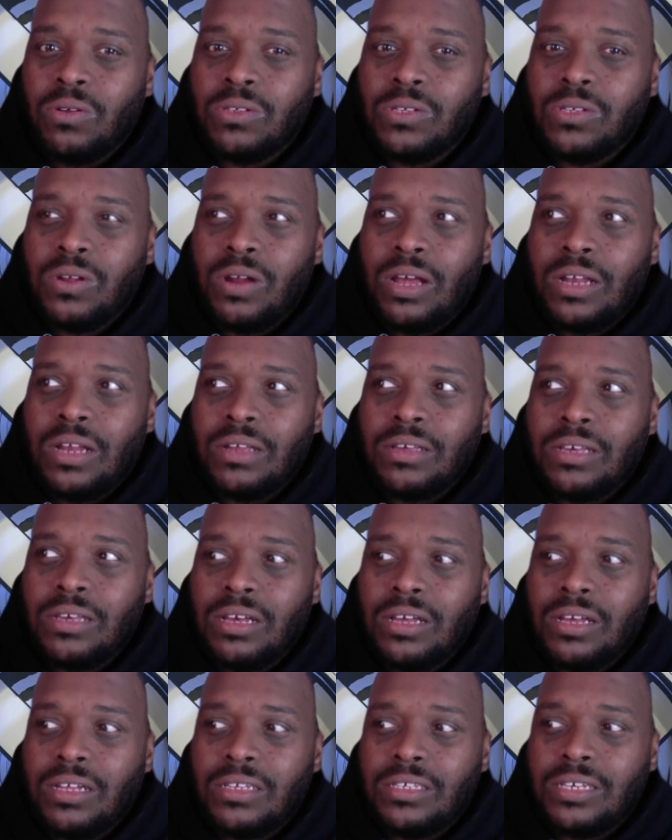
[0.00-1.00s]
so they're out of
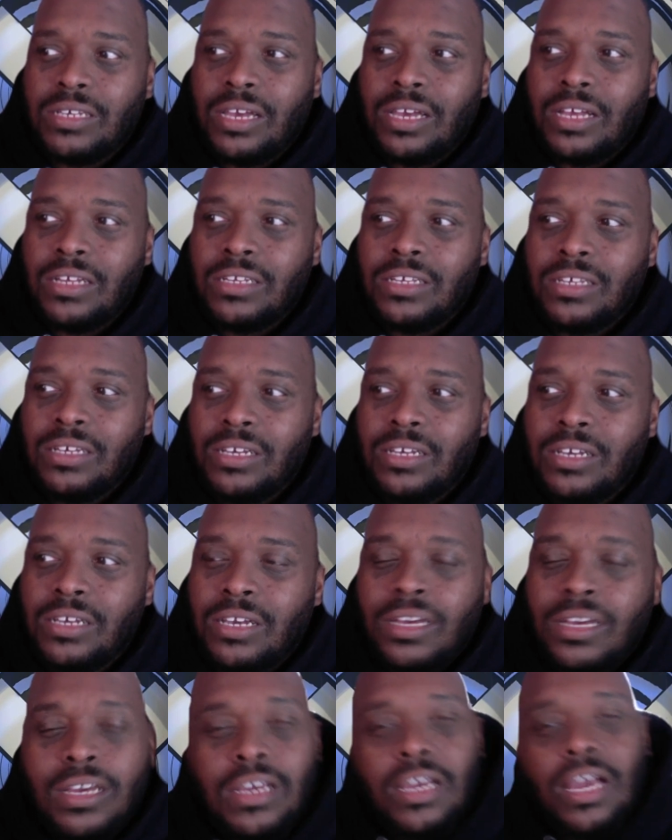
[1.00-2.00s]
contact.
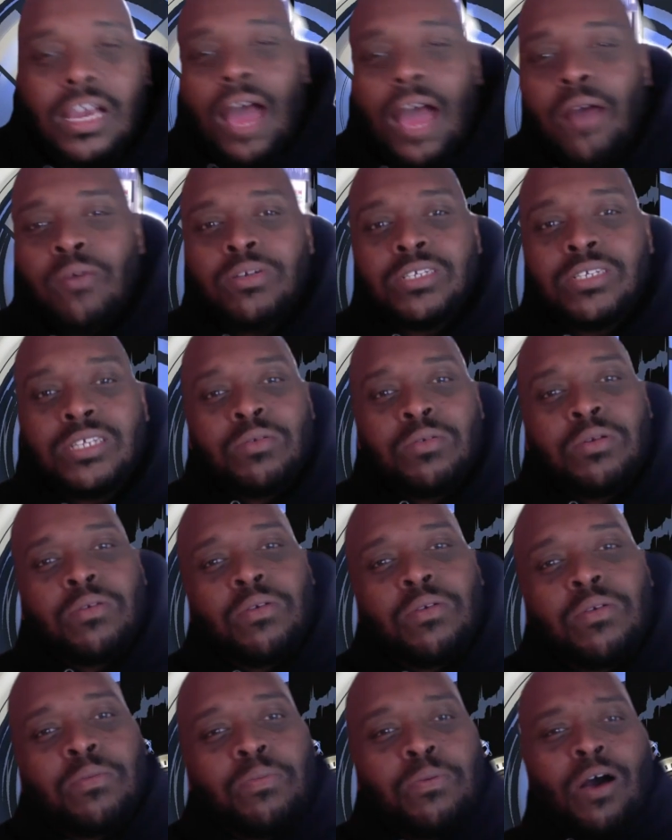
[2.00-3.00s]
I wish they
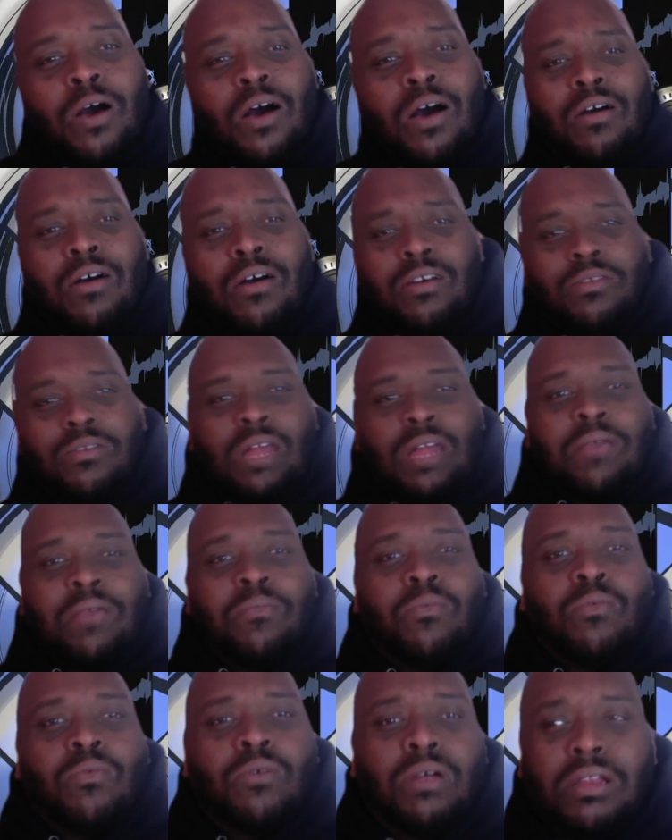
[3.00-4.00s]
were well, like
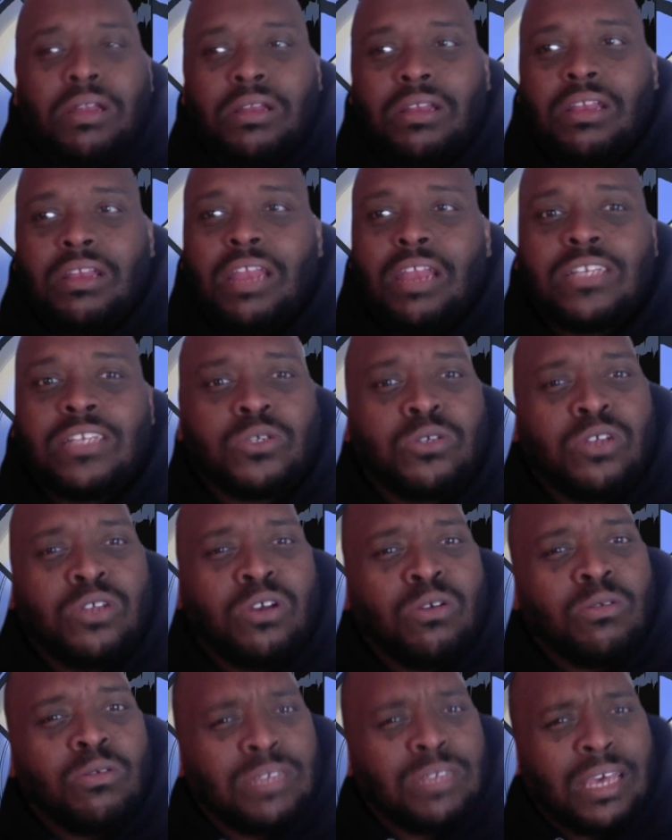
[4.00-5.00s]
lesser
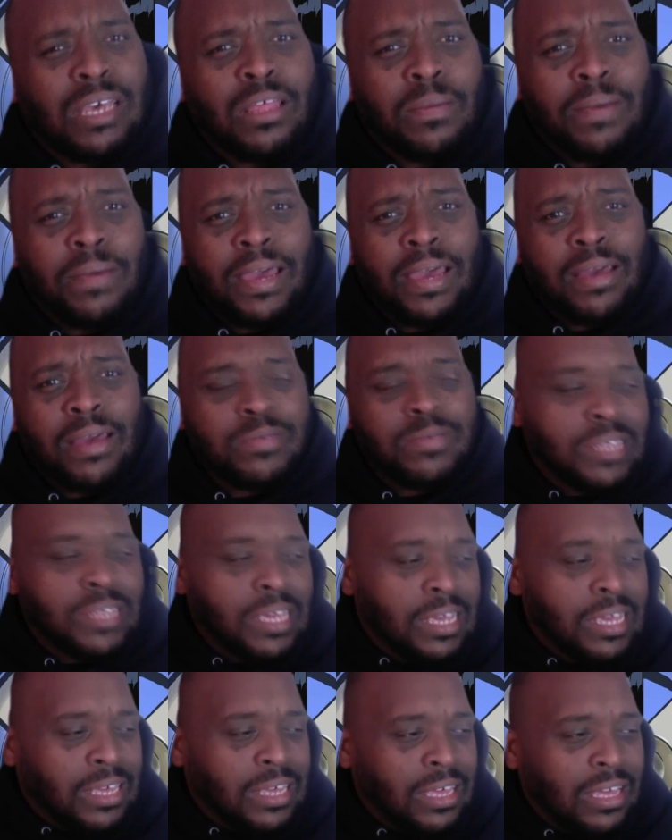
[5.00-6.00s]
known telepaths.
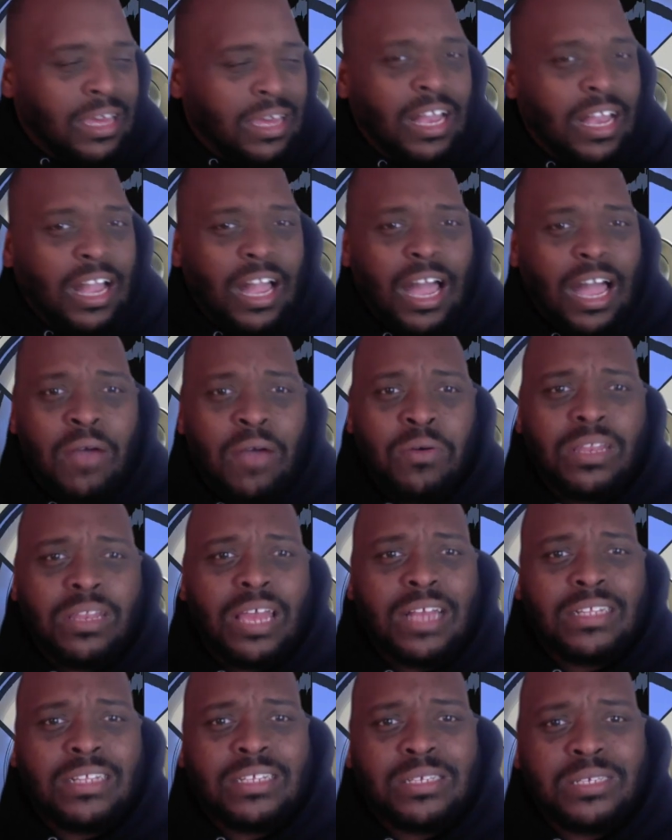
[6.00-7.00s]
Like I would
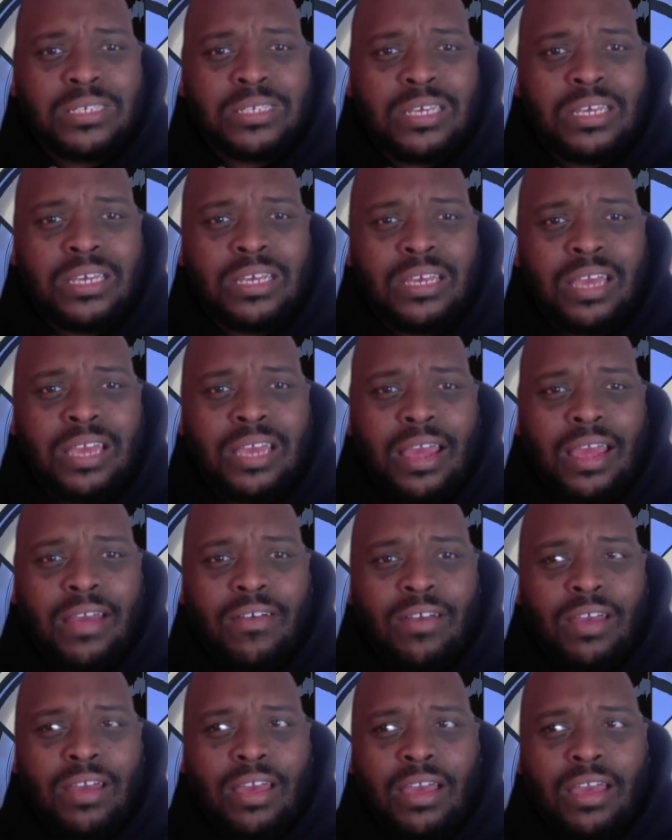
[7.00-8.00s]
like to see
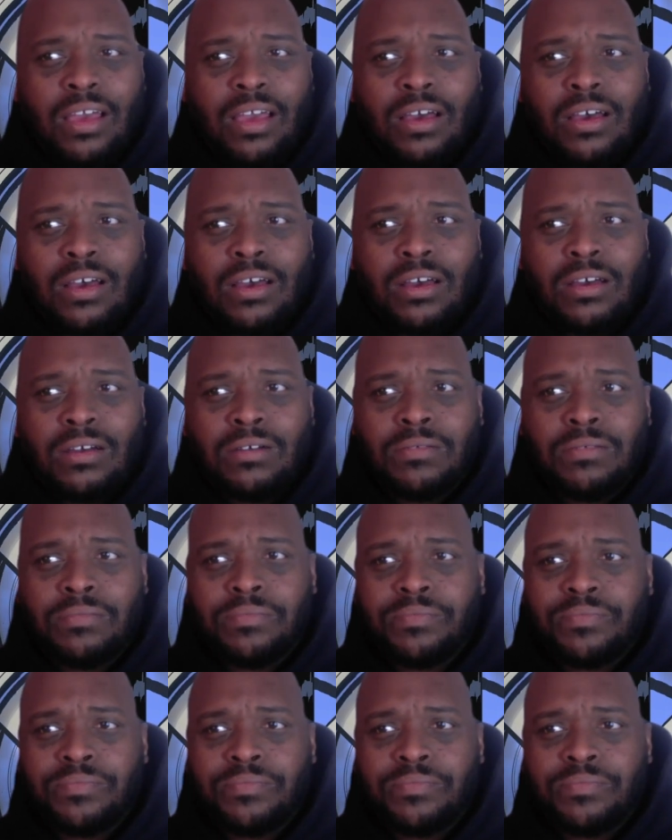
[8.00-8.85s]
um